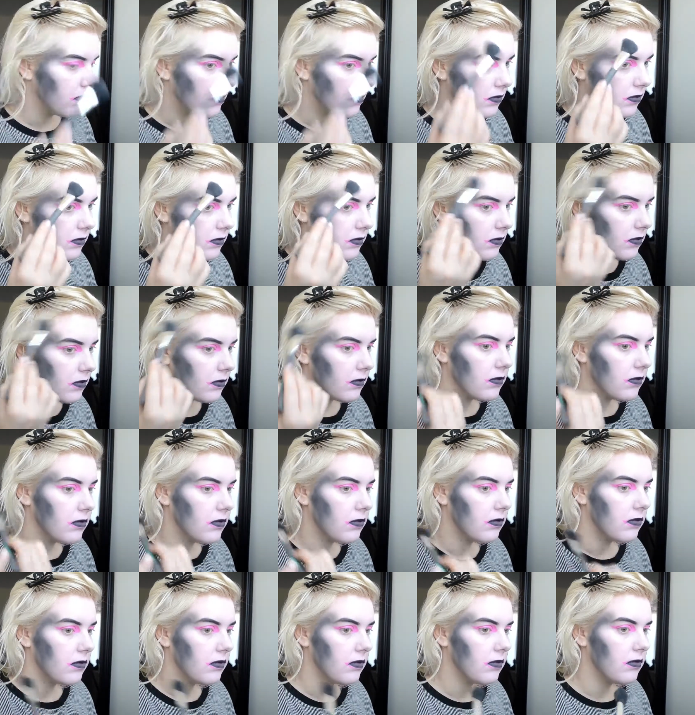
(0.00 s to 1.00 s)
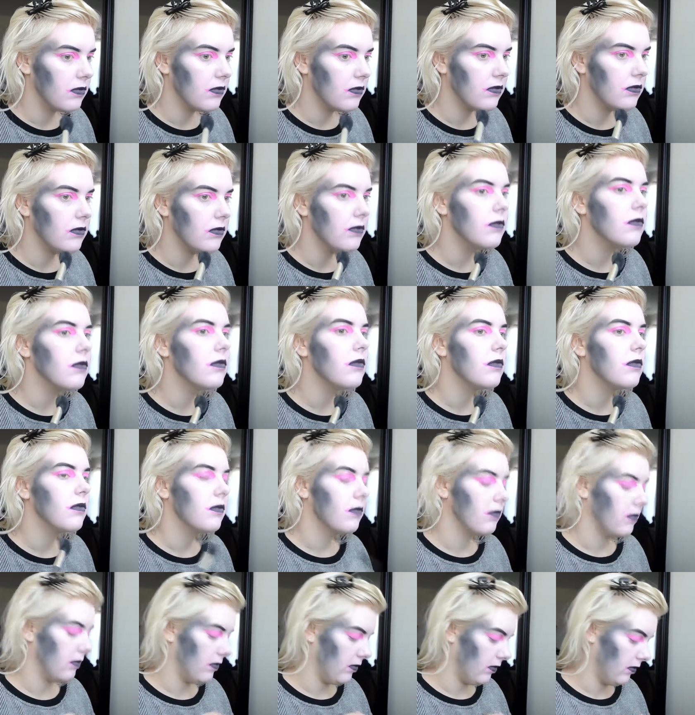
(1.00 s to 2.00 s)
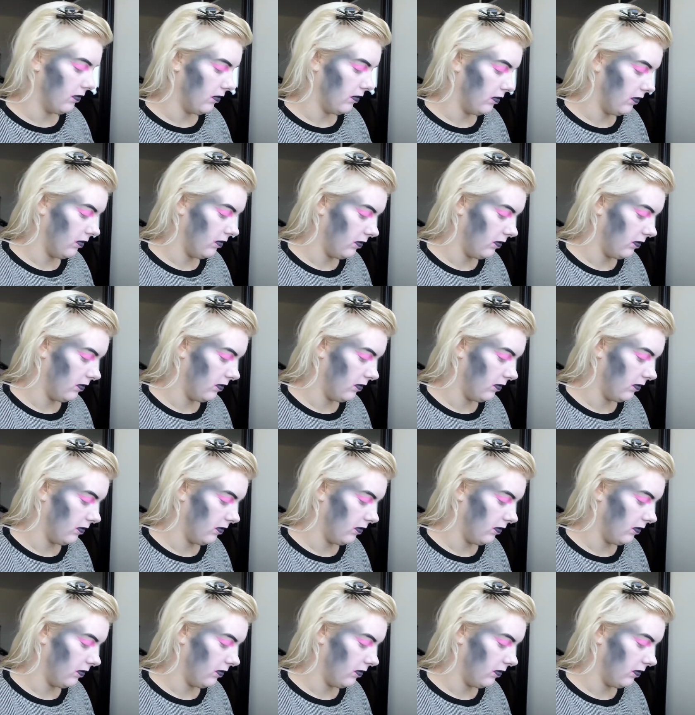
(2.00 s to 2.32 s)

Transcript: (no one is talking)